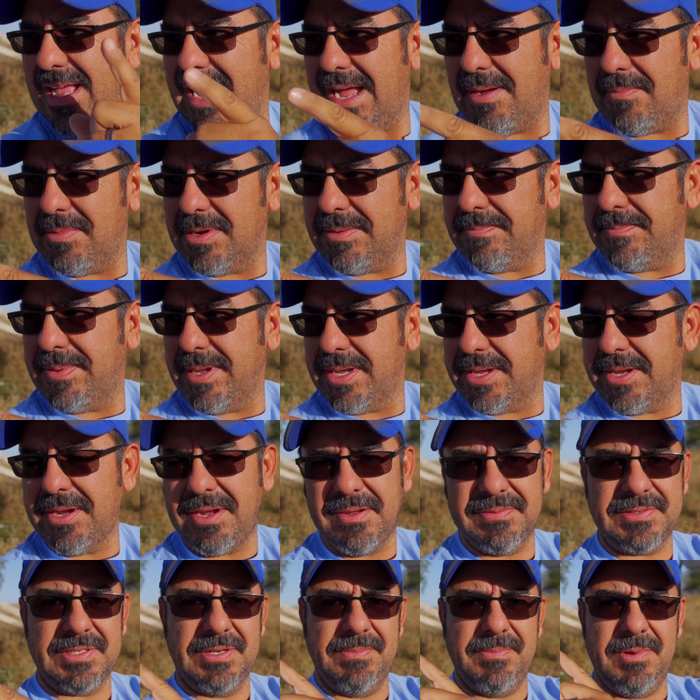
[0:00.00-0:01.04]
I'm going to pick
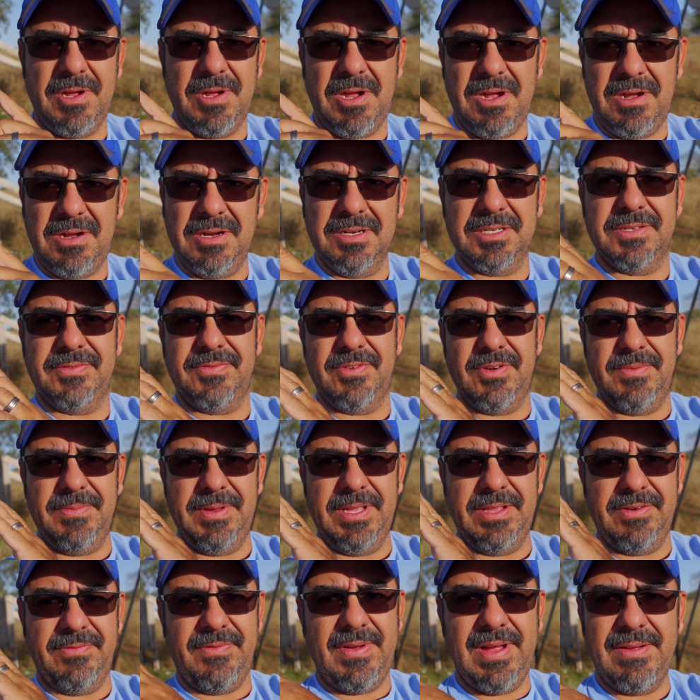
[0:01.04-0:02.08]
off some hogs from
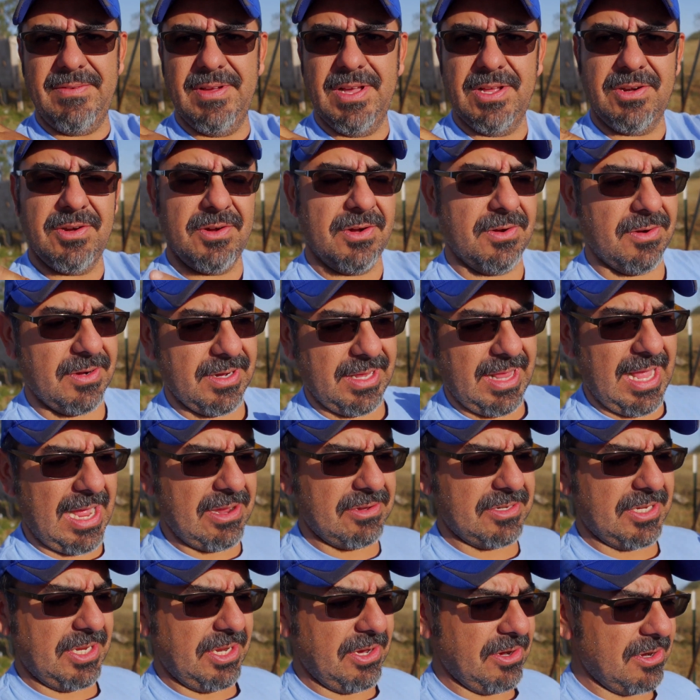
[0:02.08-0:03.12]
either 500 or
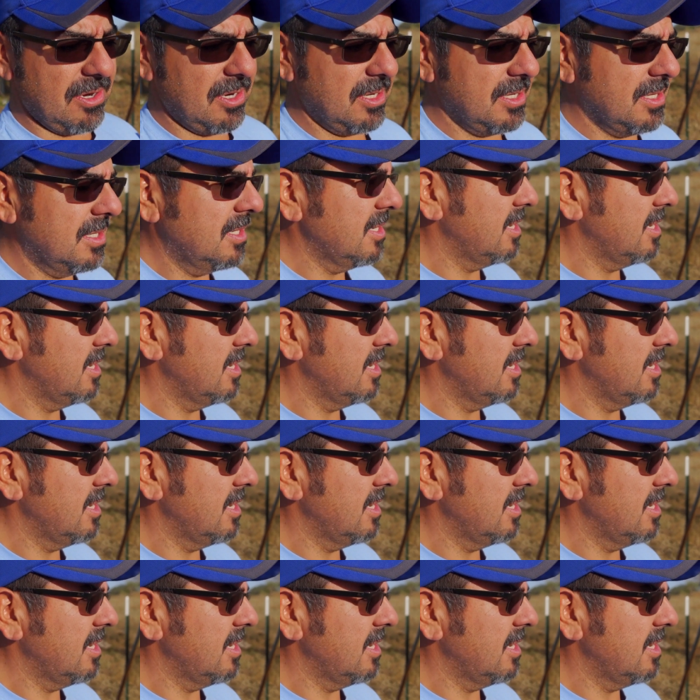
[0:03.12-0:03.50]
1,000 yards.